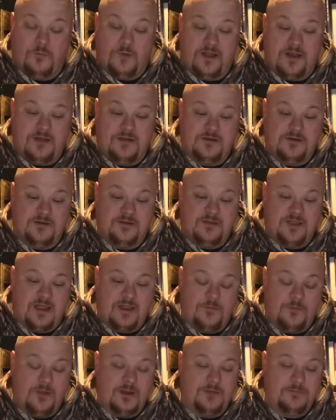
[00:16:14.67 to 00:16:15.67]
when
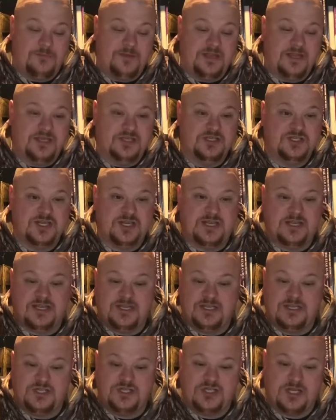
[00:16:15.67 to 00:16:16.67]
they went
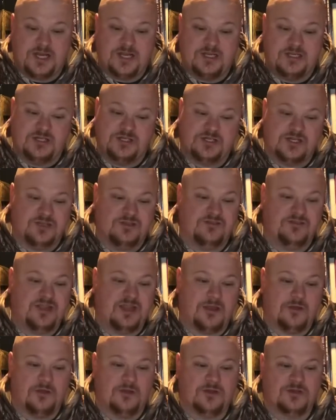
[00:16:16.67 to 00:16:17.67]
PG, he changed
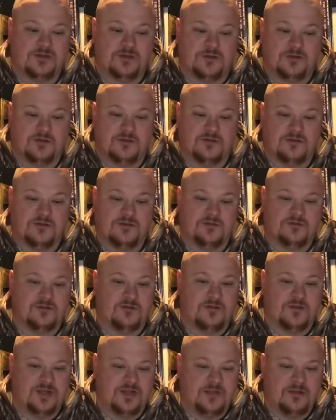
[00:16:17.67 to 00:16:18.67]
his character
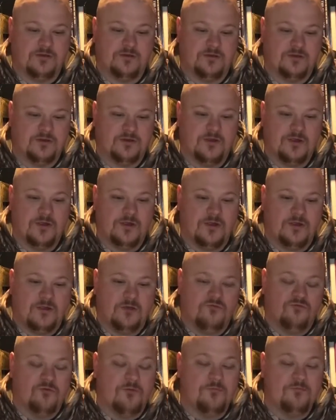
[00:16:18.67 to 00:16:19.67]
so that he could
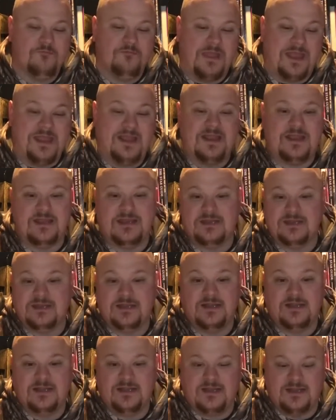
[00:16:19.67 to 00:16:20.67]

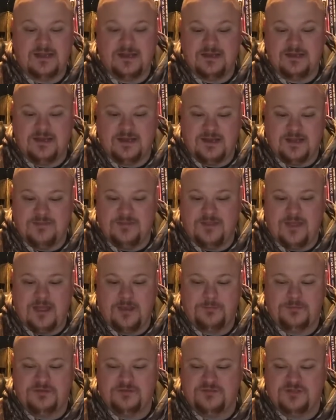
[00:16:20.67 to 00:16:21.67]
remain in
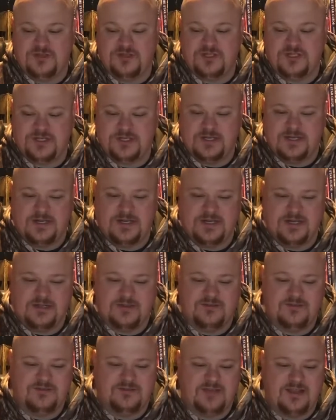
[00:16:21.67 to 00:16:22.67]
that position,
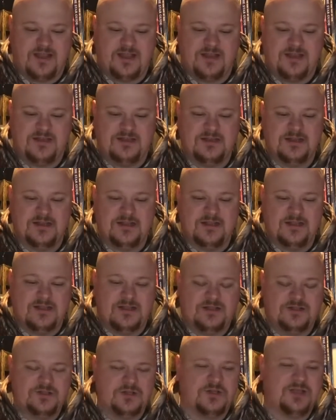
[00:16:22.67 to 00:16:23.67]
and he
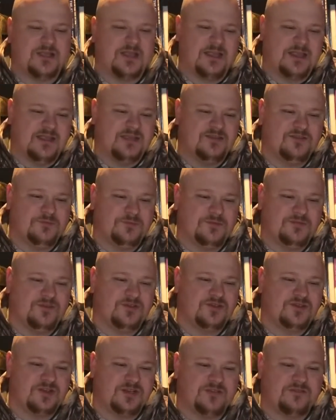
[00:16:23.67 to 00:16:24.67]
took his
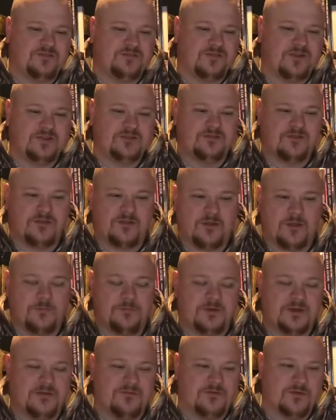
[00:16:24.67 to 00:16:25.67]
position as the face of the
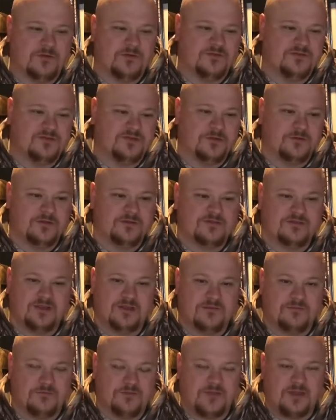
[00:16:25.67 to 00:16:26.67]
company very
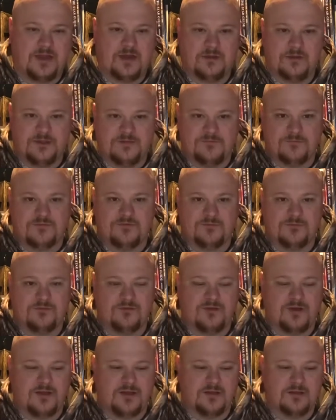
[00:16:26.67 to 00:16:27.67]
seriously, and for that I'll give him
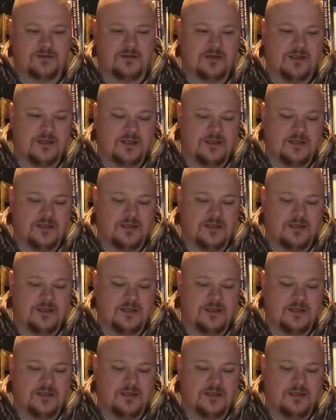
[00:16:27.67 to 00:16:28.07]
some credit.